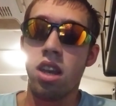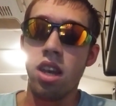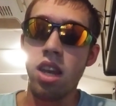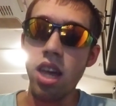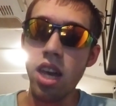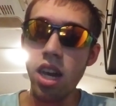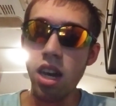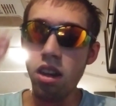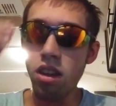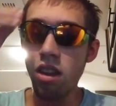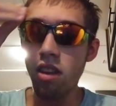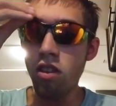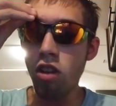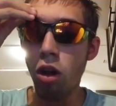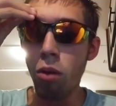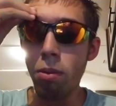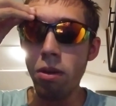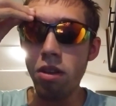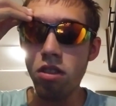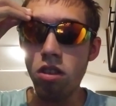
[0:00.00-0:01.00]
Now, this
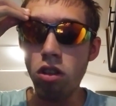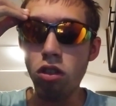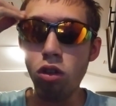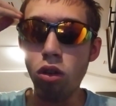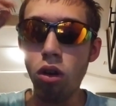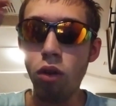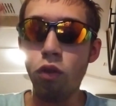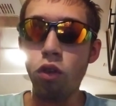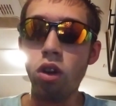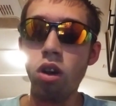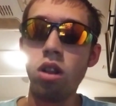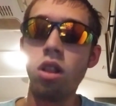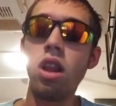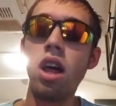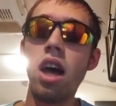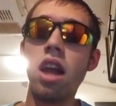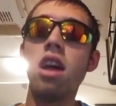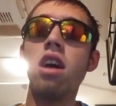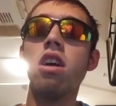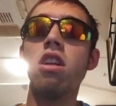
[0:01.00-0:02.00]
opens the door for a
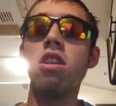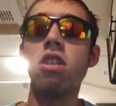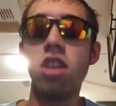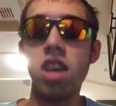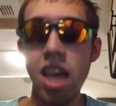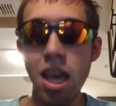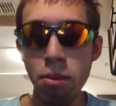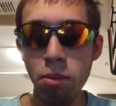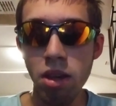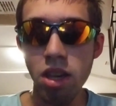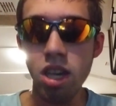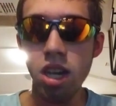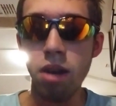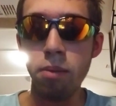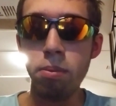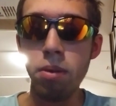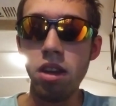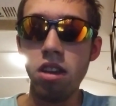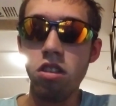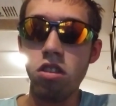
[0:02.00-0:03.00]
lot of other gaming
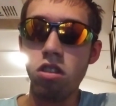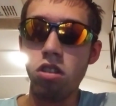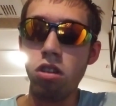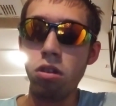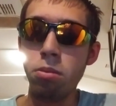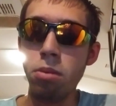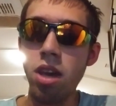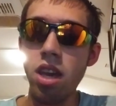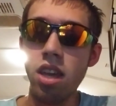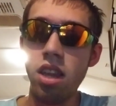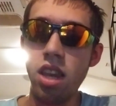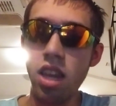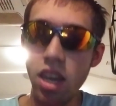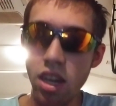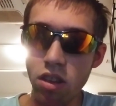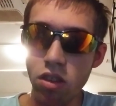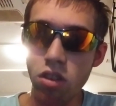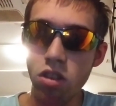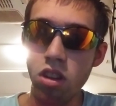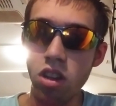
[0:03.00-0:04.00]
companies to make
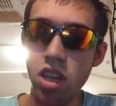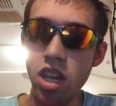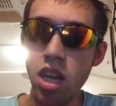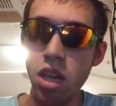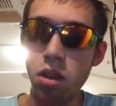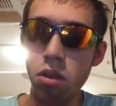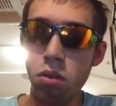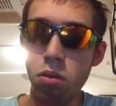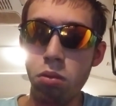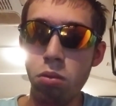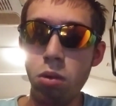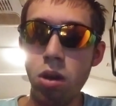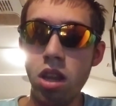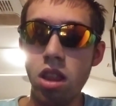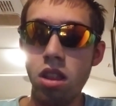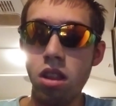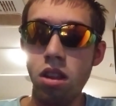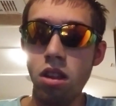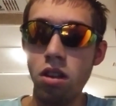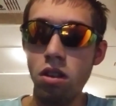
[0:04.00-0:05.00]
NASCAR games
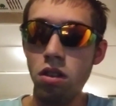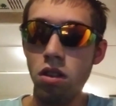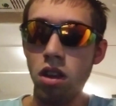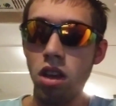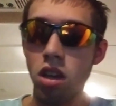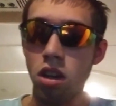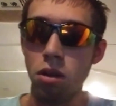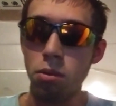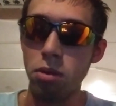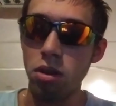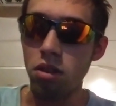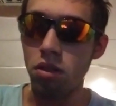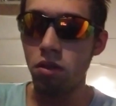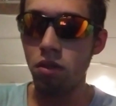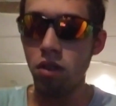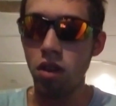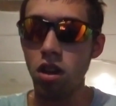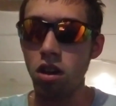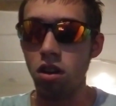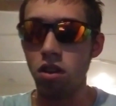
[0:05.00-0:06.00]
with... Hang on,
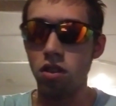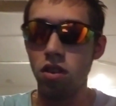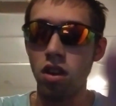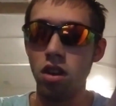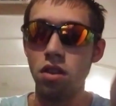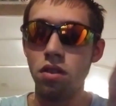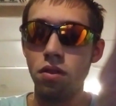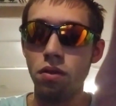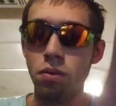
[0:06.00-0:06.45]
hang on a 2nd